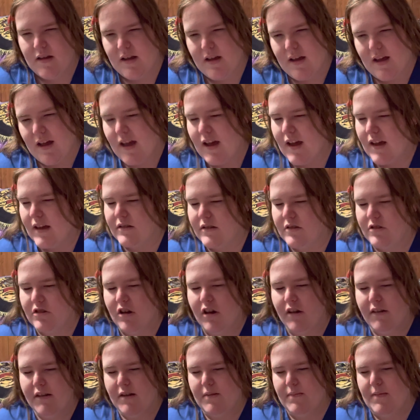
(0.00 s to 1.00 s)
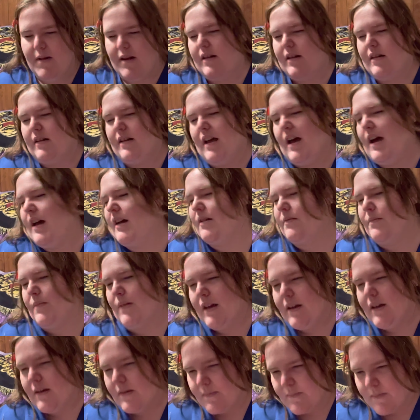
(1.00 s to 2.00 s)
And talking about
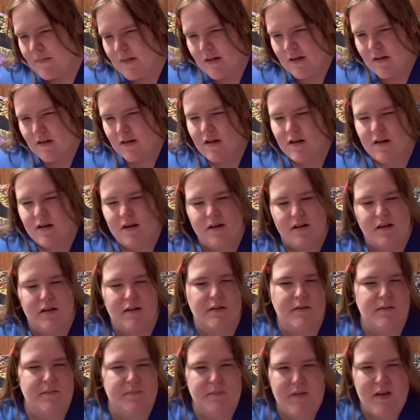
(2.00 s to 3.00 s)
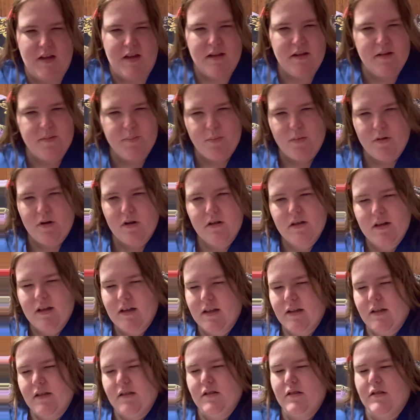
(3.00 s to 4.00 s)
anatomy, this book
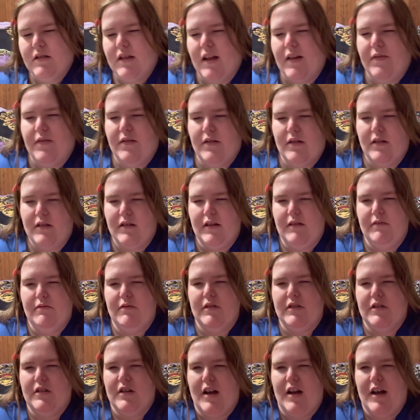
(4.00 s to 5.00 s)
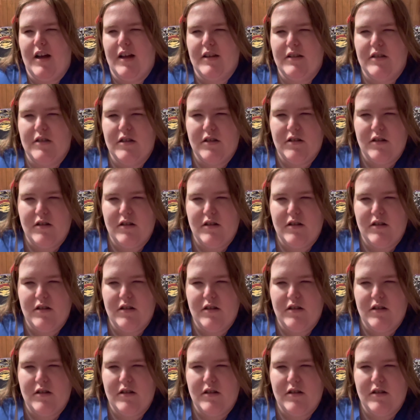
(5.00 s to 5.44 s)
was not